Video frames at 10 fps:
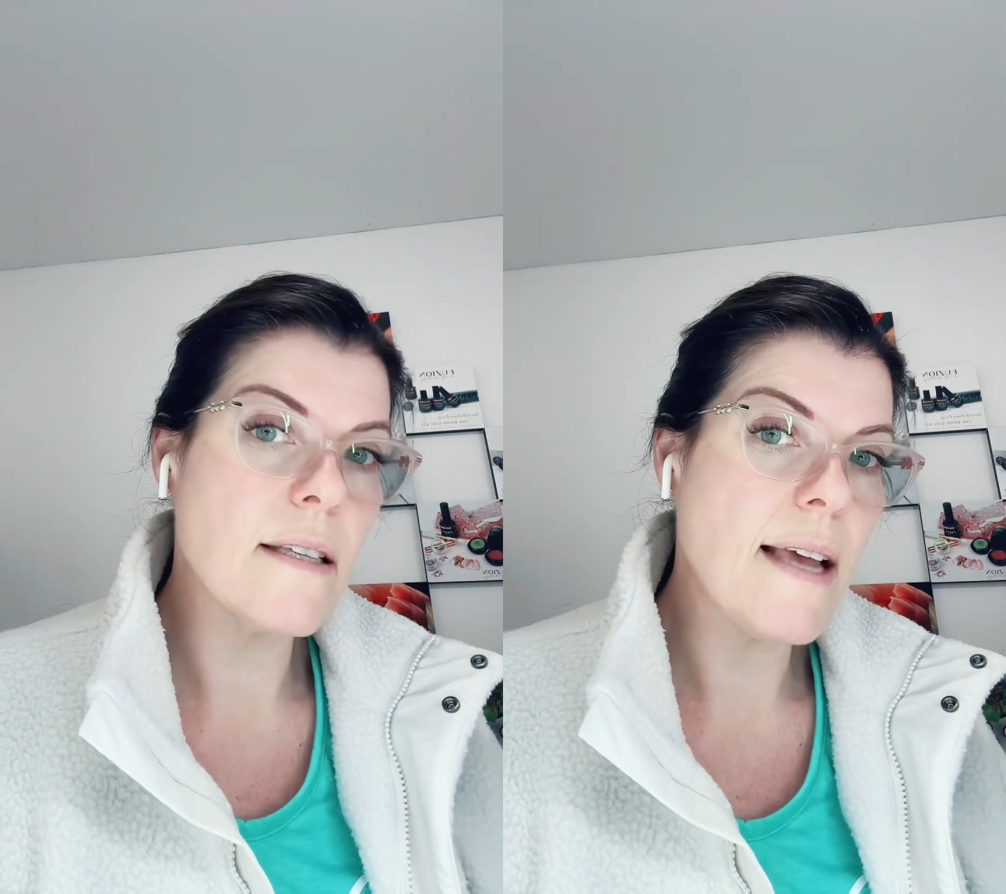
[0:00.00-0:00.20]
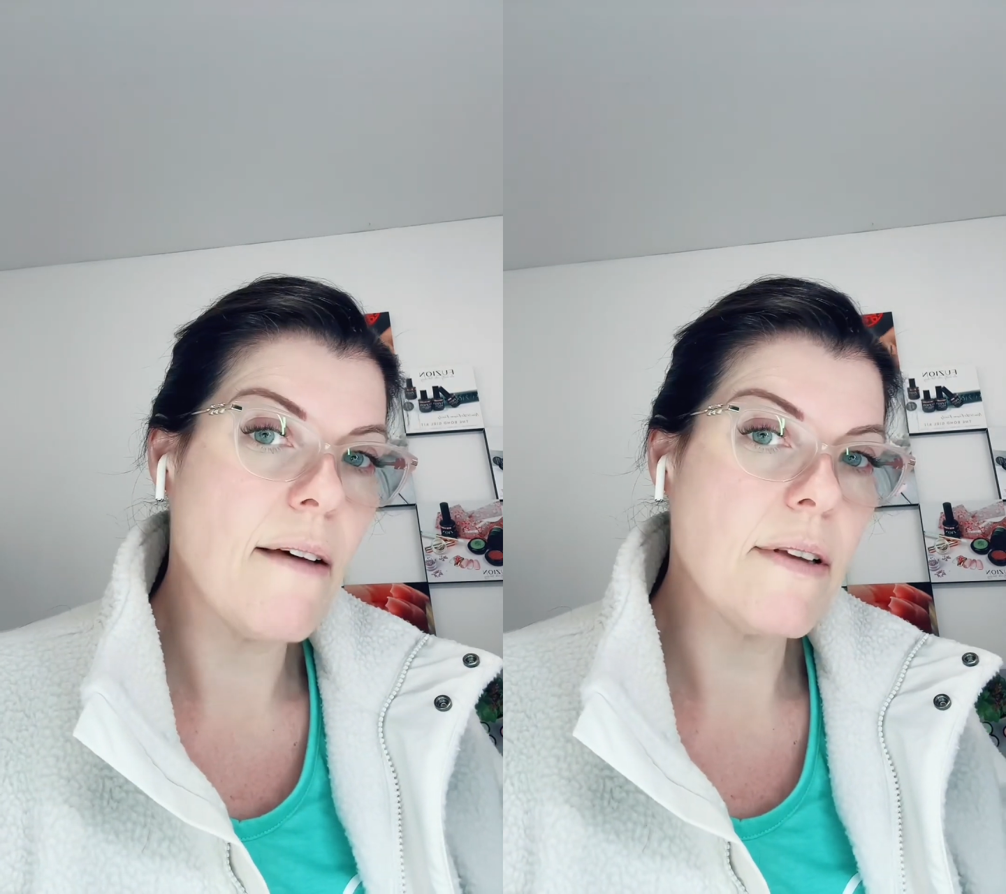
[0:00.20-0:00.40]

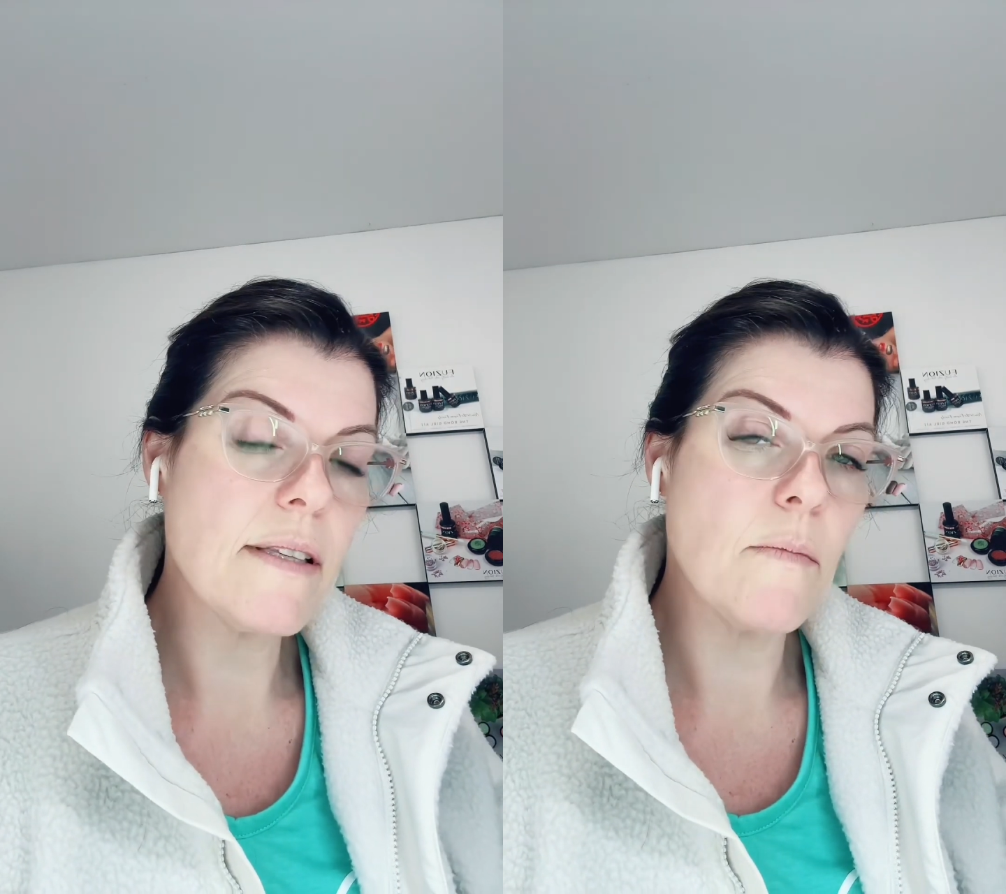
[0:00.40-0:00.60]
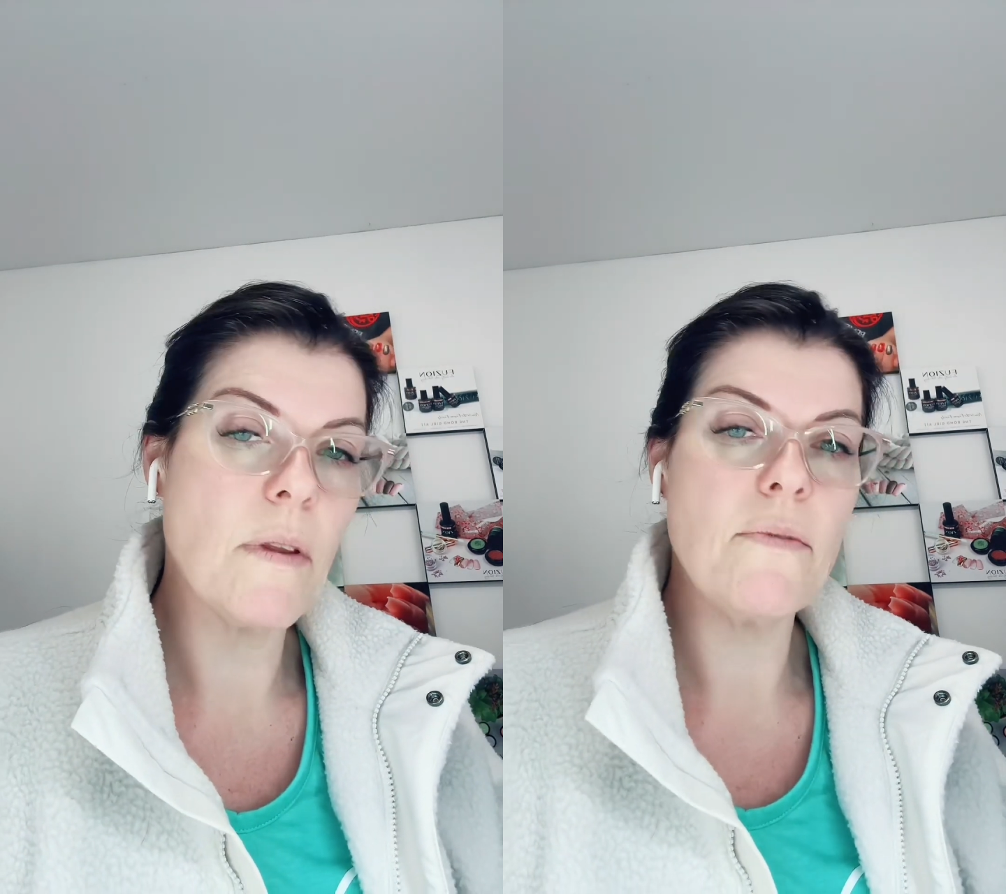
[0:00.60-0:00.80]
having
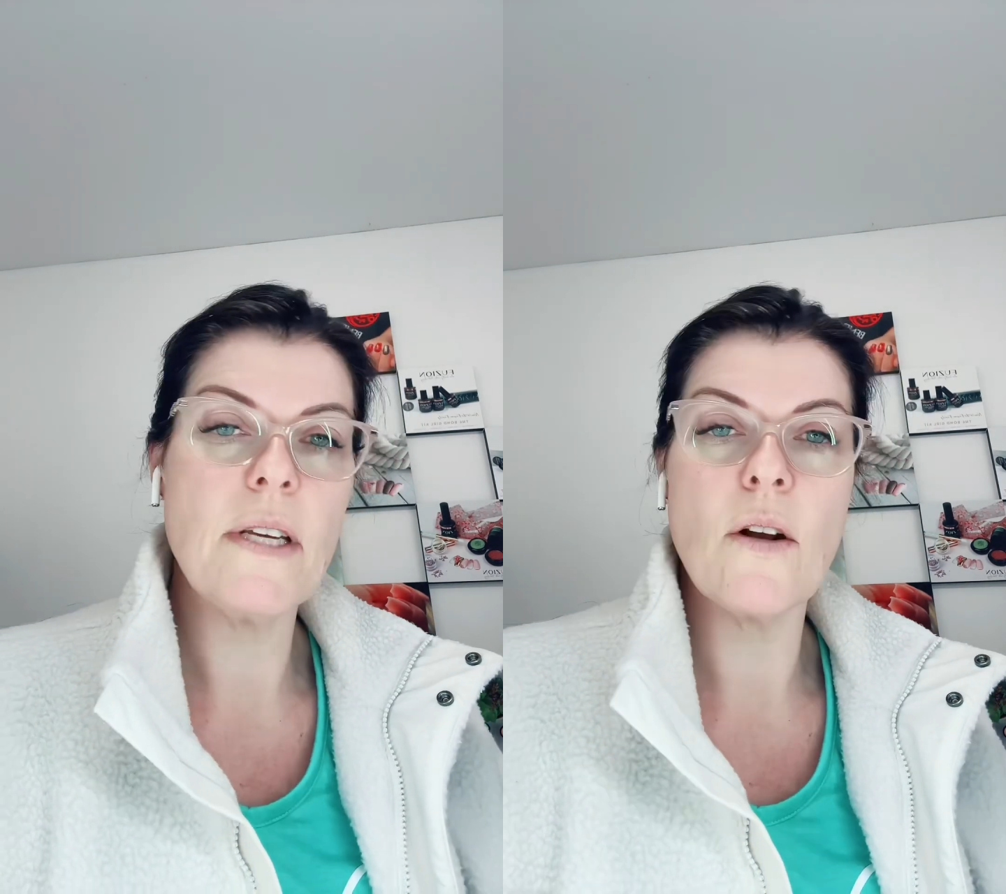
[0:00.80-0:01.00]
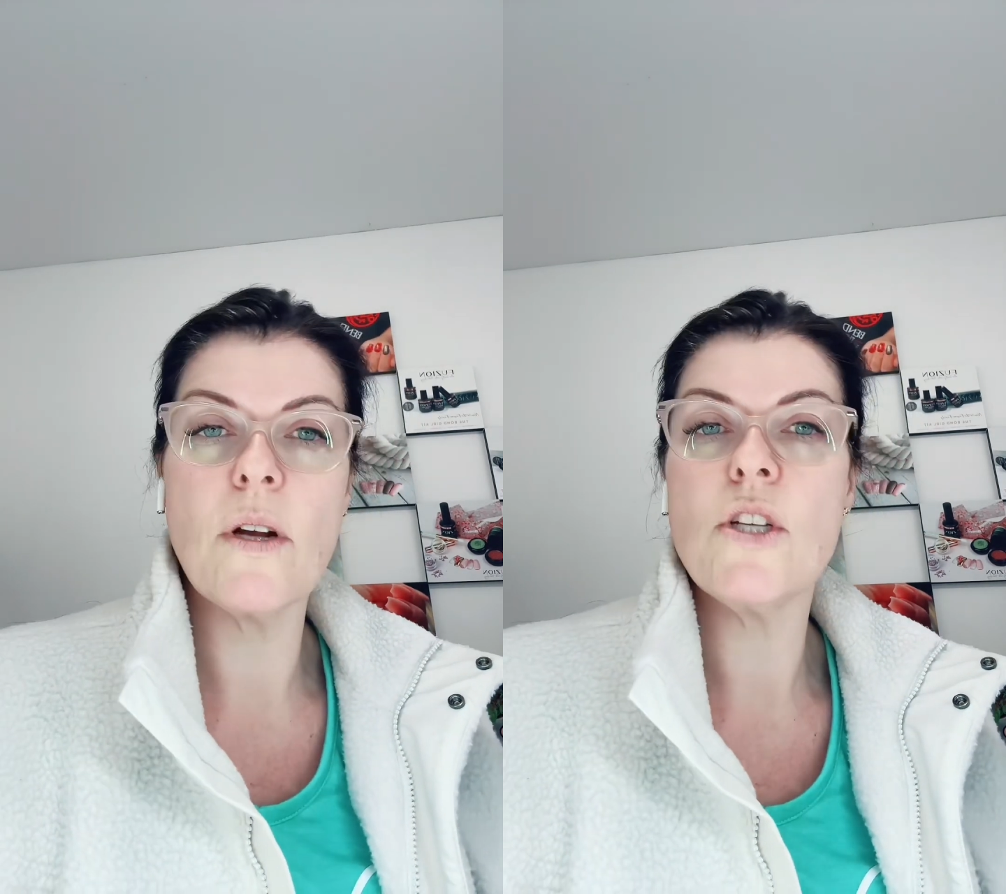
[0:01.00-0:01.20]
some
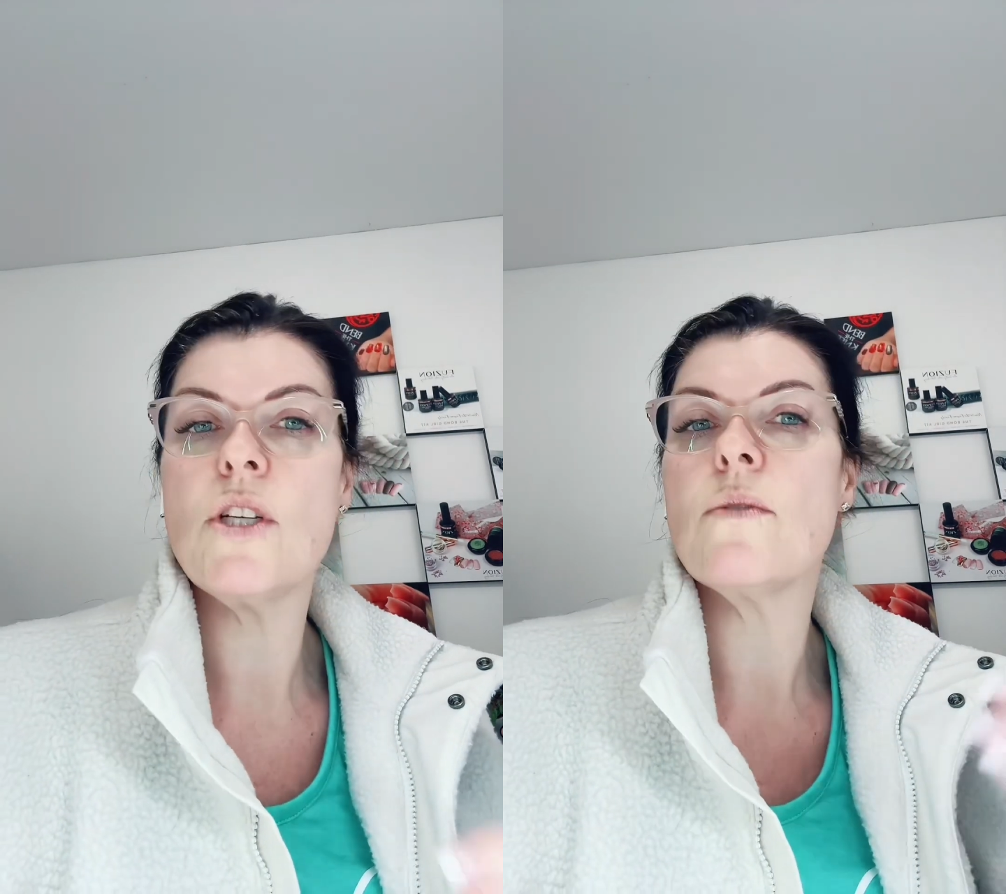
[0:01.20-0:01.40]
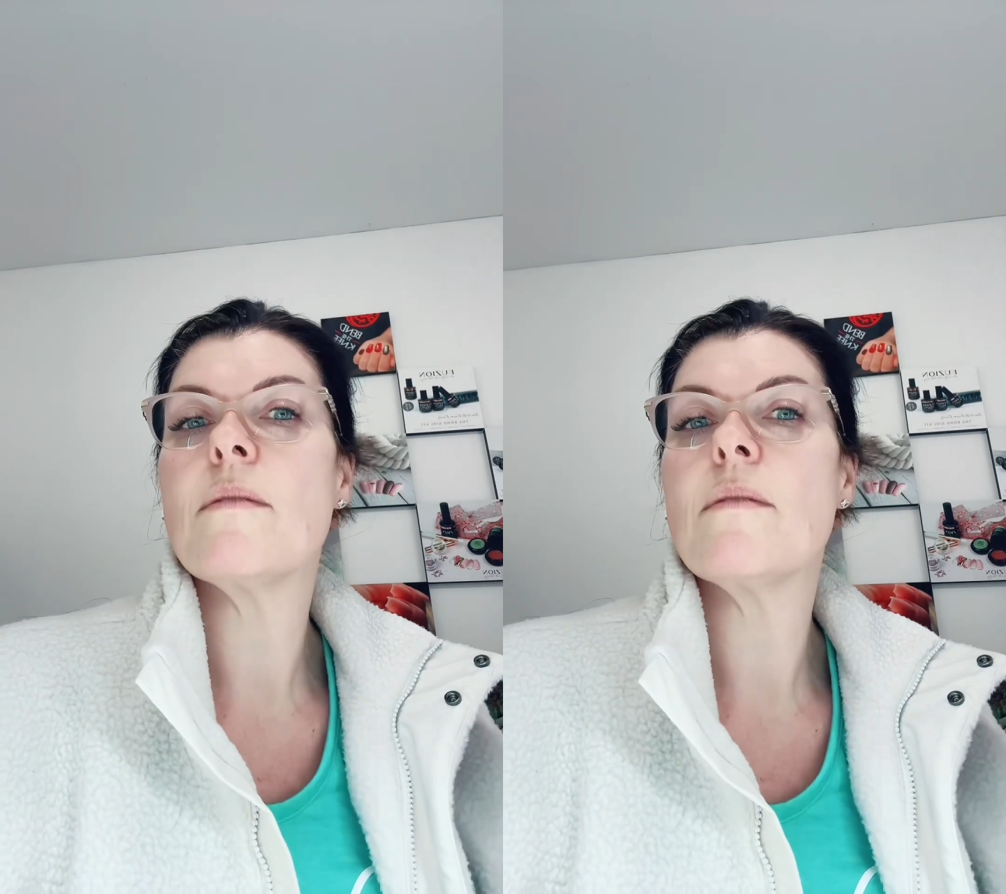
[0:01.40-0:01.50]
lifting or issues.